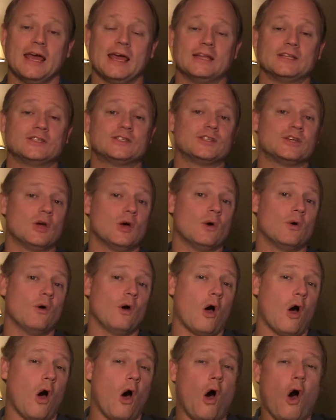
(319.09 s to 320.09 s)
And
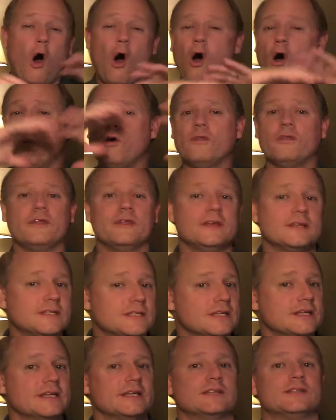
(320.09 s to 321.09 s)
so all
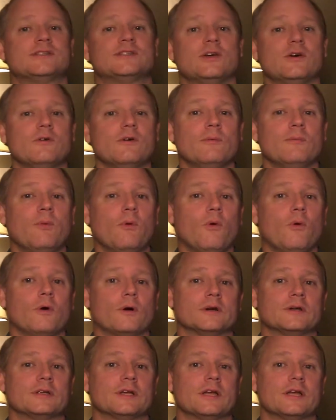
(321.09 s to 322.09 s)
this is so
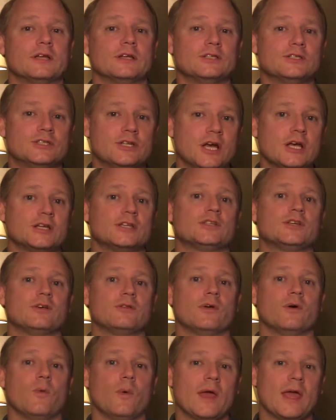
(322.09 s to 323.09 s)
important just so
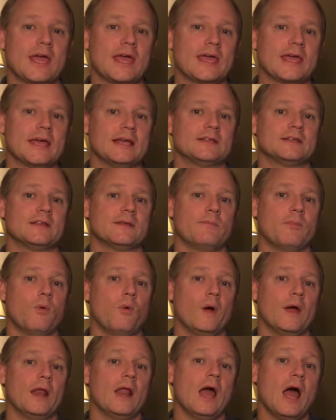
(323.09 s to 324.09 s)
that we can get to the
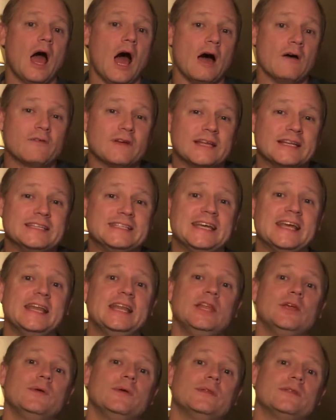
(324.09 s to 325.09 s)
point of
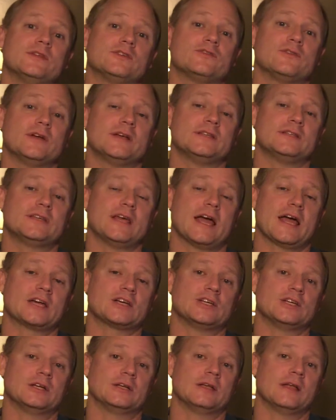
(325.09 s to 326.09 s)
continuing the
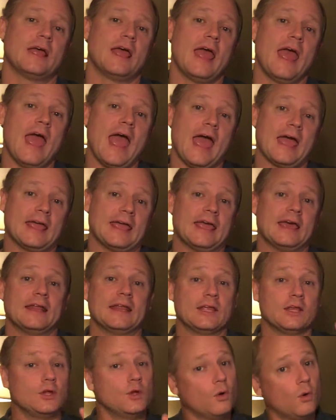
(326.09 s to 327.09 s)
transaction and
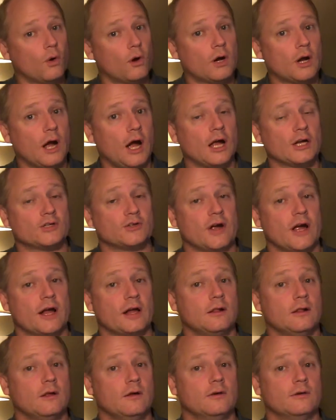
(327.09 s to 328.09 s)
getting your
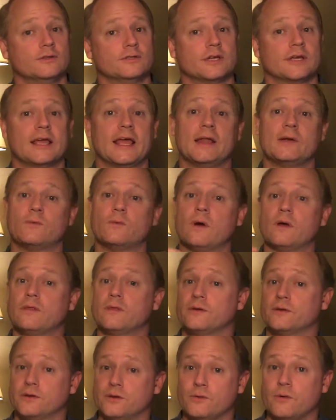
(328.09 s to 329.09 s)
contract closed. Again,
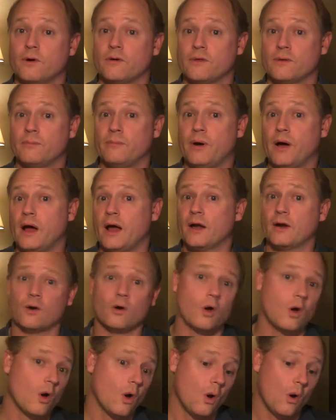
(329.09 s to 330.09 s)
whether you are the
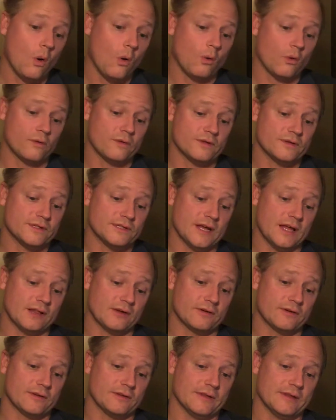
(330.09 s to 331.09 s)
buyer or the
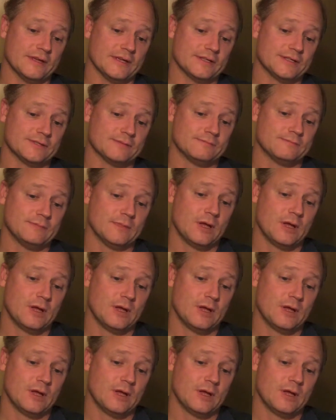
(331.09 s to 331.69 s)
seller in this.